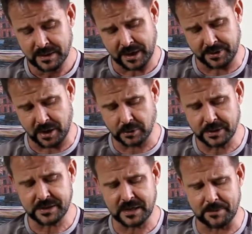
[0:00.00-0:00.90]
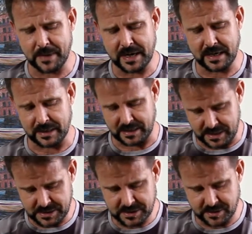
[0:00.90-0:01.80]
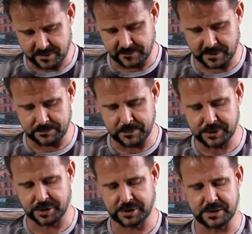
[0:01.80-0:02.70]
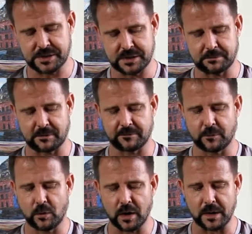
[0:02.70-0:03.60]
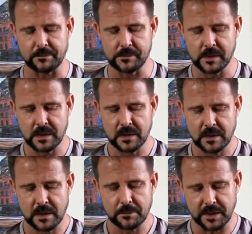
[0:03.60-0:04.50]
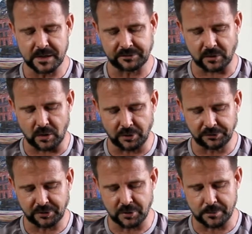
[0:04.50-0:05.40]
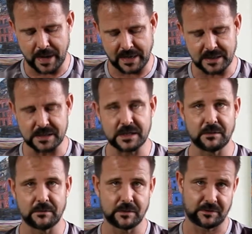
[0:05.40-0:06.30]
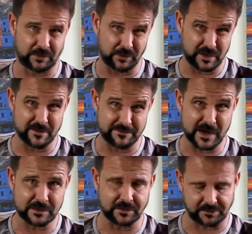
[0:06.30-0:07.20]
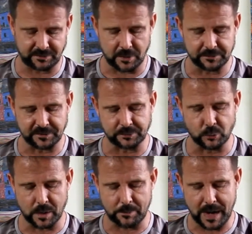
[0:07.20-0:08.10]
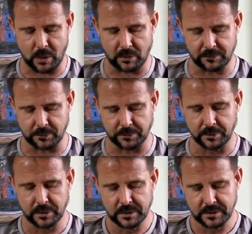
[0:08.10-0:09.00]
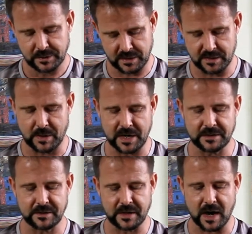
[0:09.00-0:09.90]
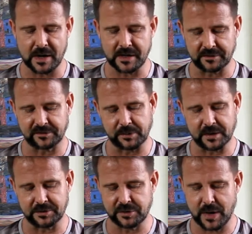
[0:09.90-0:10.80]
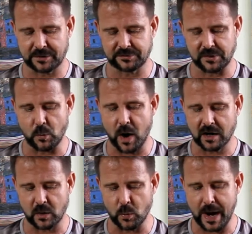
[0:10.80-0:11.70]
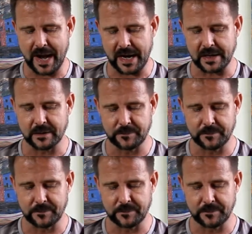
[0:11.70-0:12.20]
And not only did it make it easier for magicians to perform, but it's also made it so the effect itself is more powerful in the mind of the audience, because you actually walk away